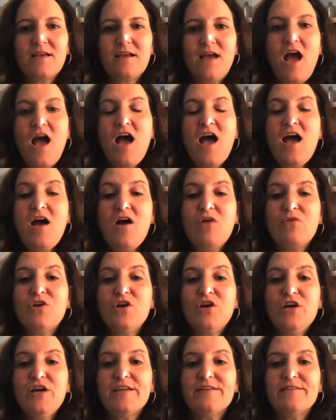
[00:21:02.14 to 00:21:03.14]
Oh,
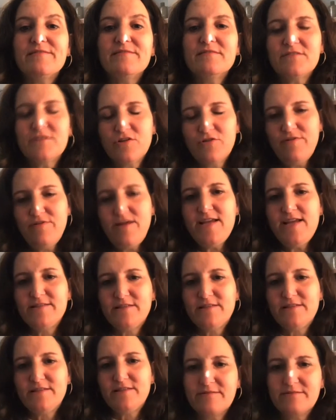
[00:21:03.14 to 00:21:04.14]
good.
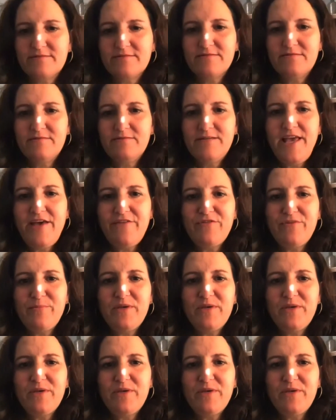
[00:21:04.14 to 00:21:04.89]
Great. We have a